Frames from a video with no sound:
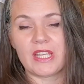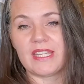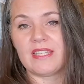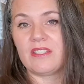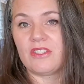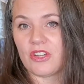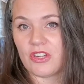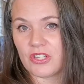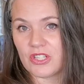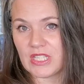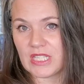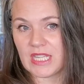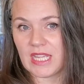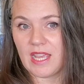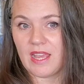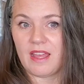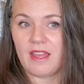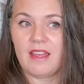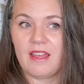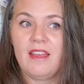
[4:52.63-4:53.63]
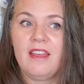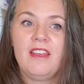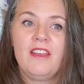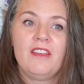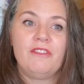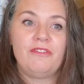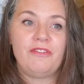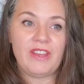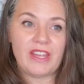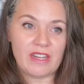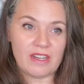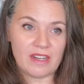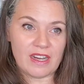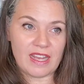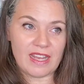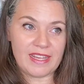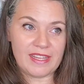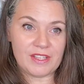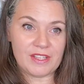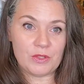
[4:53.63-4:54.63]
intarsia, Fair
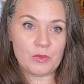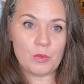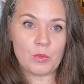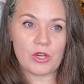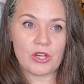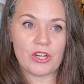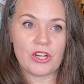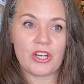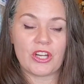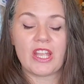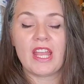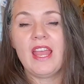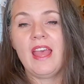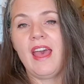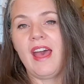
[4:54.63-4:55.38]
Isle work.